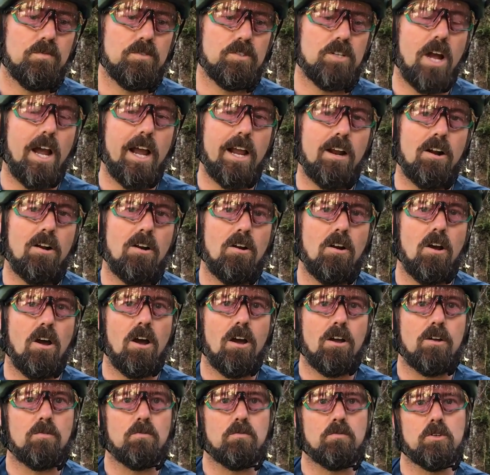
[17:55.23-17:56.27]
tire
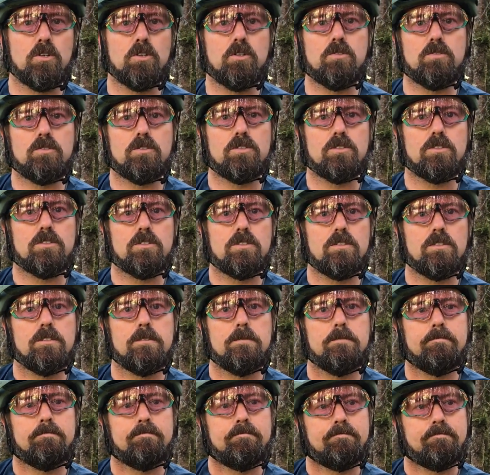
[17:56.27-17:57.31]
on roots,
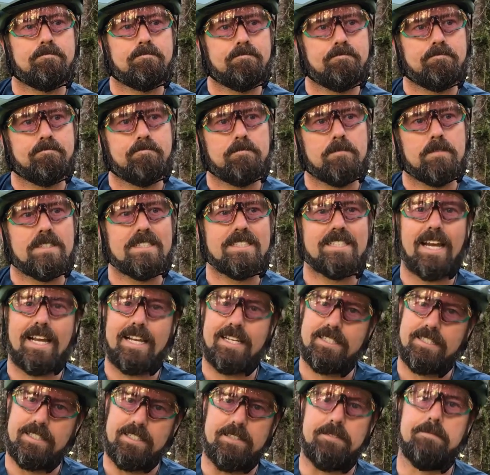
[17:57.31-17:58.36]

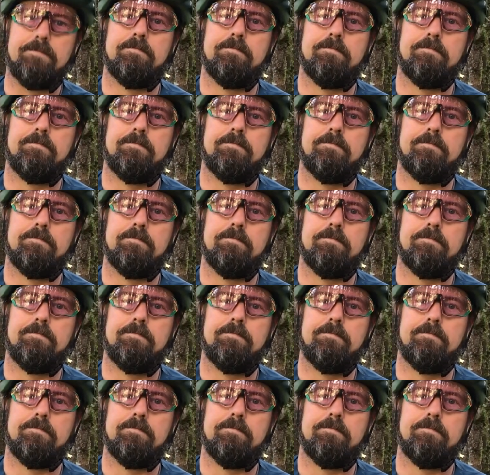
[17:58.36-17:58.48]
dicey.